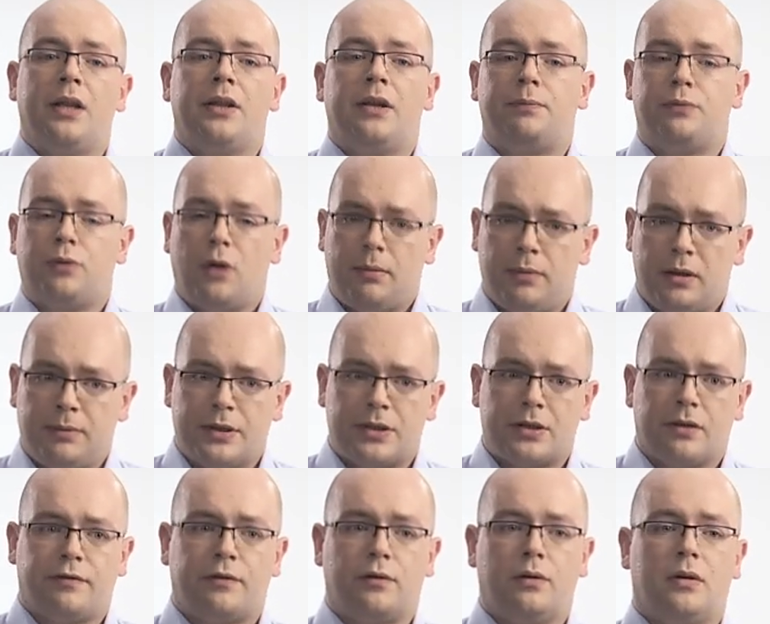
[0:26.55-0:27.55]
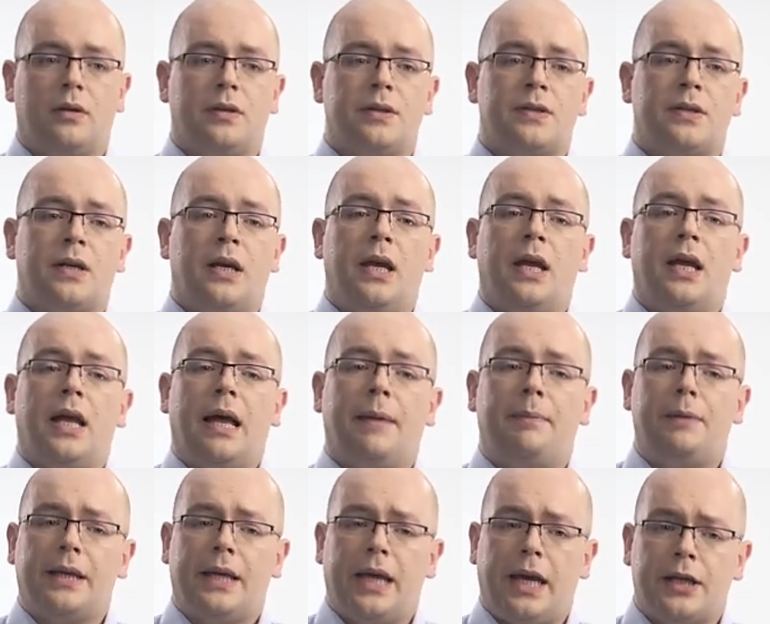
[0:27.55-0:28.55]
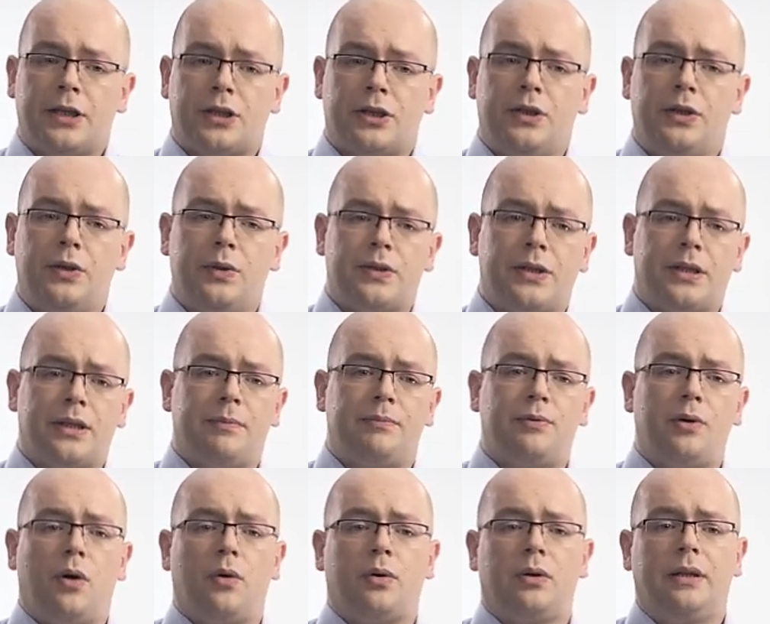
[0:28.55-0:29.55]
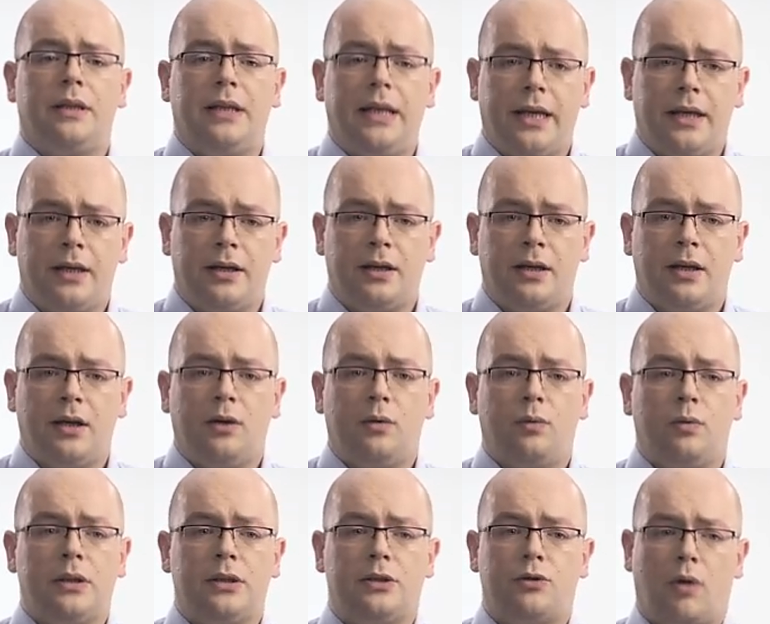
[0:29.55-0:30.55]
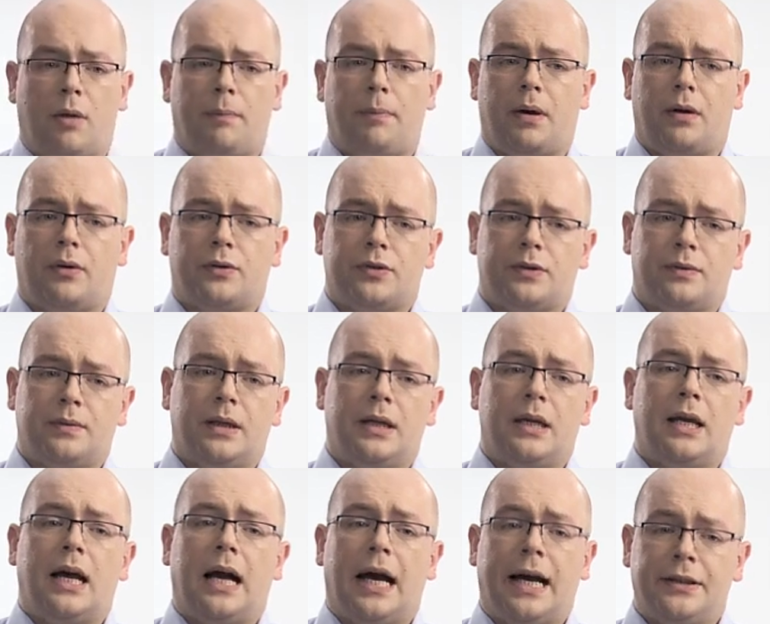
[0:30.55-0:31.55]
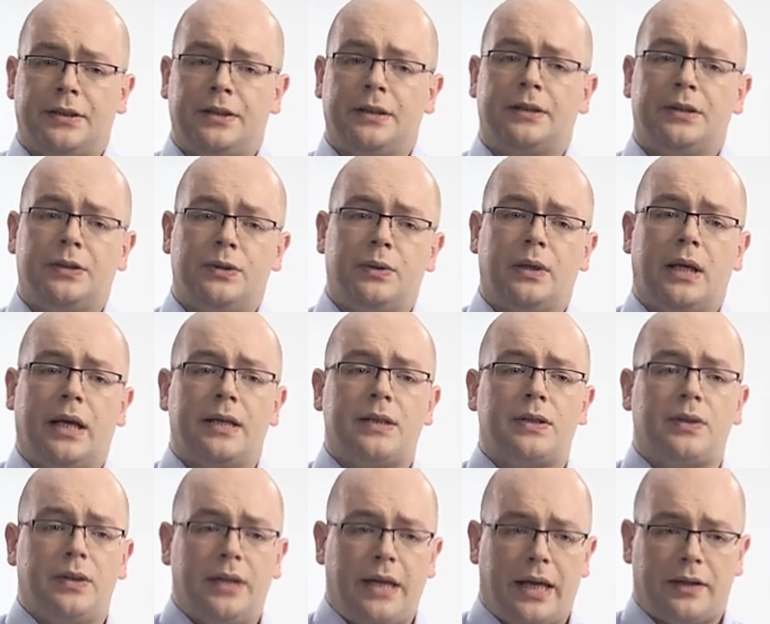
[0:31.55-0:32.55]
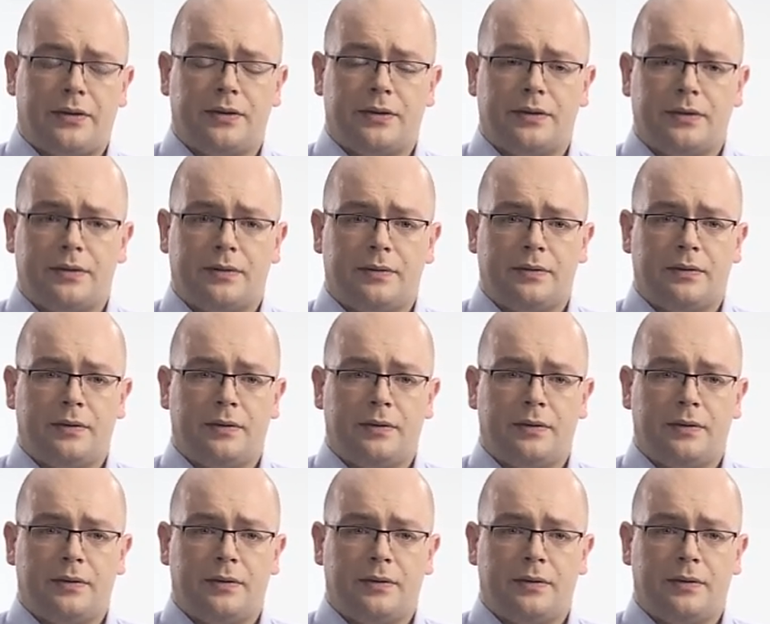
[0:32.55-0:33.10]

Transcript: The problem is, of course, applications using the broken link will drop out until the new line is connected.